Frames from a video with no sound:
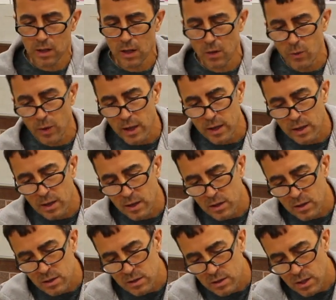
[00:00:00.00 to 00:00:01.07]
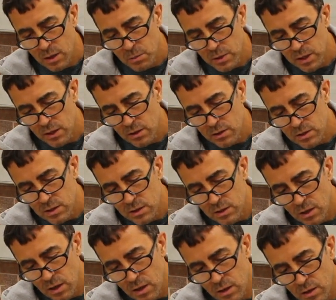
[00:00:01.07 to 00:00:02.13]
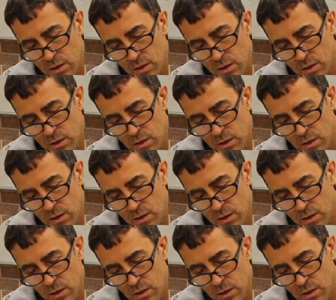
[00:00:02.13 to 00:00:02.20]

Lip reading: that wet, and you can come in here and just start